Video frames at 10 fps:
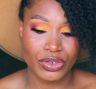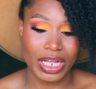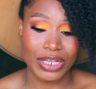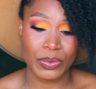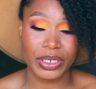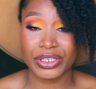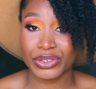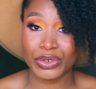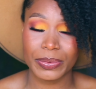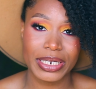So that's what
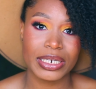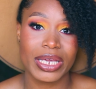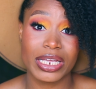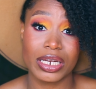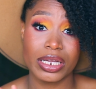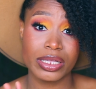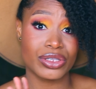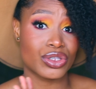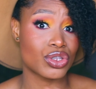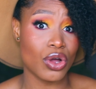he's doing. He
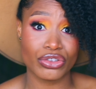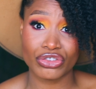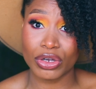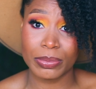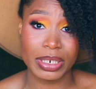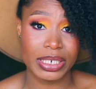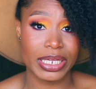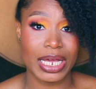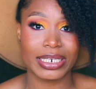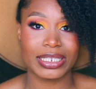learns Dutch
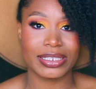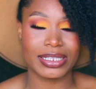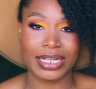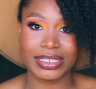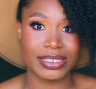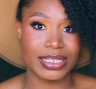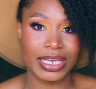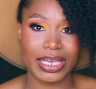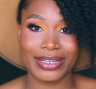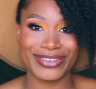completely at his daycare.